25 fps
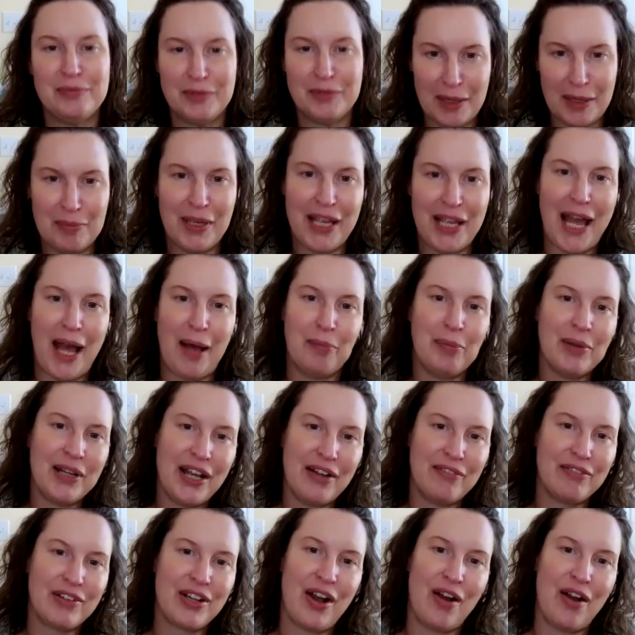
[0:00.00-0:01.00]
I'd be happy to
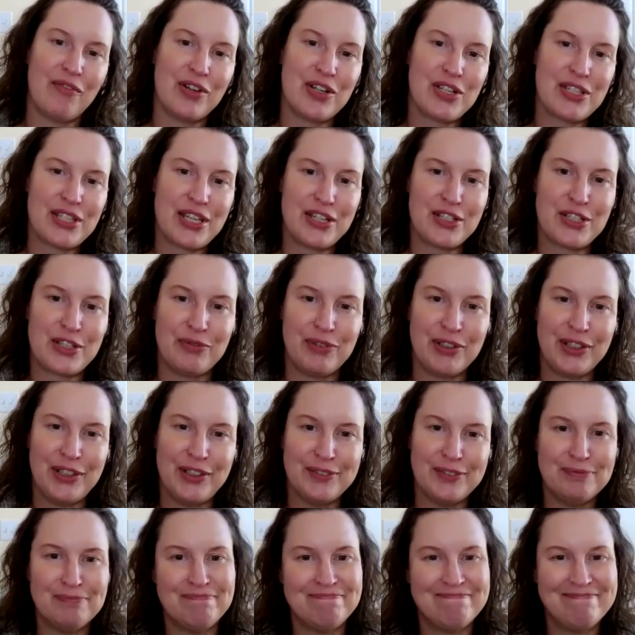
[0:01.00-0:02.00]
have a conversation with
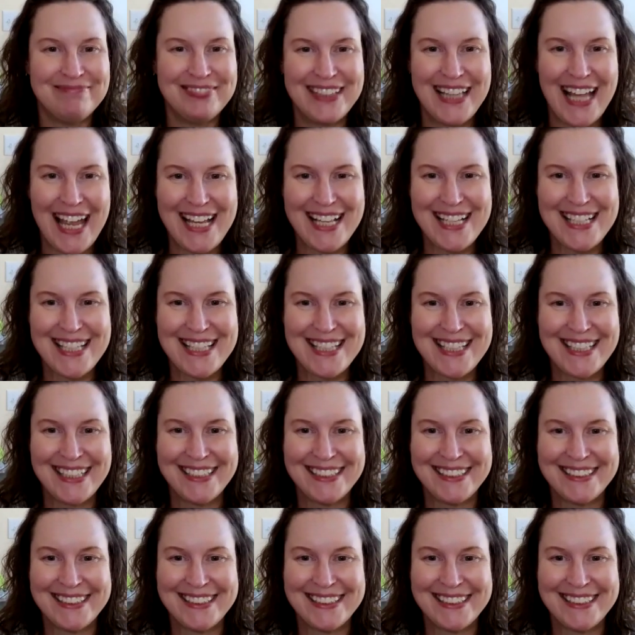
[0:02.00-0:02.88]
you. Thanks.